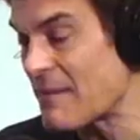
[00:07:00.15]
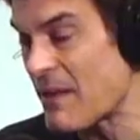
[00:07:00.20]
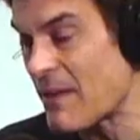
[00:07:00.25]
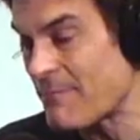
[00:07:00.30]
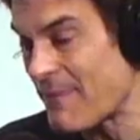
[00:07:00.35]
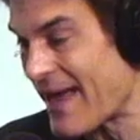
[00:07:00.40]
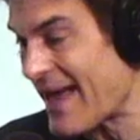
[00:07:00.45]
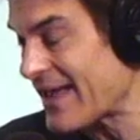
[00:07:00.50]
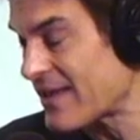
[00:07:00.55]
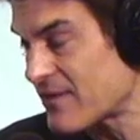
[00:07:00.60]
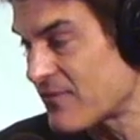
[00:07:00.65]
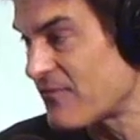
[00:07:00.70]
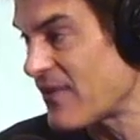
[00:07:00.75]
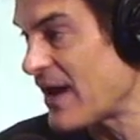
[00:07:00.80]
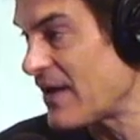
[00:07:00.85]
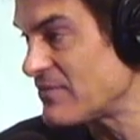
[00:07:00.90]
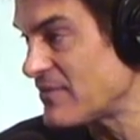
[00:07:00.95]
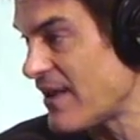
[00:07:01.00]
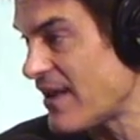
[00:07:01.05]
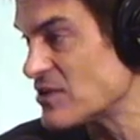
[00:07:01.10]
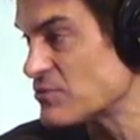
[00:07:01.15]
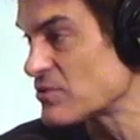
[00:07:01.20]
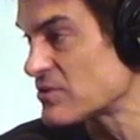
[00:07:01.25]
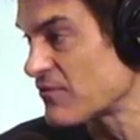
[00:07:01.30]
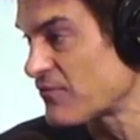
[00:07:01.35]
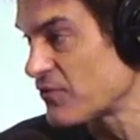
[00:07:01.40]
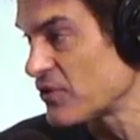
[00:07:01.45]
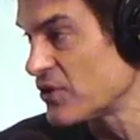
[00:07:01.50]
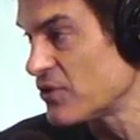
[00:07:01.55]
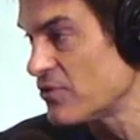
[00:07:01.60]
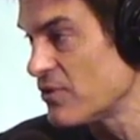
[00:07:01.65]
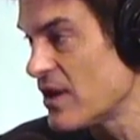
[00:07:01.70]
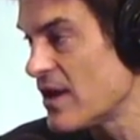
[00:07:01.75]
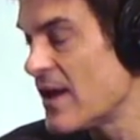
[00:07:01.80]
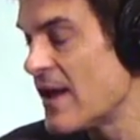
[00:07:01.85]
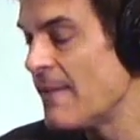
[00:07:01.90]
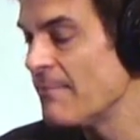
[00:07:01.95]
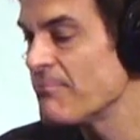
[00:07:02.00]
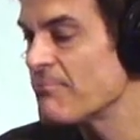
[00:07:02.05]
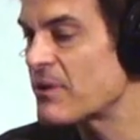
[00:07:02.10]
my back 5 days with the flu.
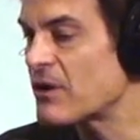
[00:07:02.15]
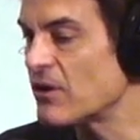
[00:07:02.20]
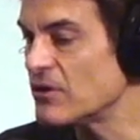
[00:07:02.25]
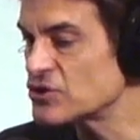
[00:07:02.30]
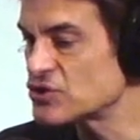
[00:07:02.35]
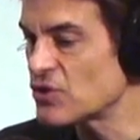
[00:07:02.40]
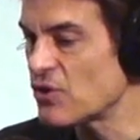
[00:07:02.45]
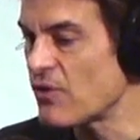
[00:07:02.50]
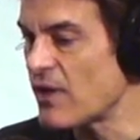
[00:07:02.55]
But also,